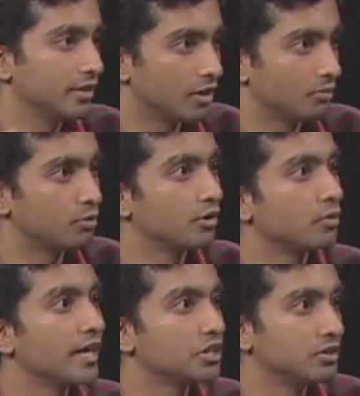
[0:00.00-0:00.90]
in our
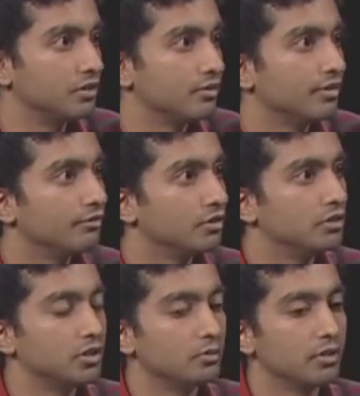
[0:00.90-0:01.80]
progression of
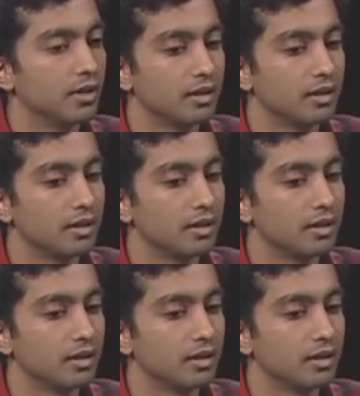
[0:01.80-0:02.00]
evolution,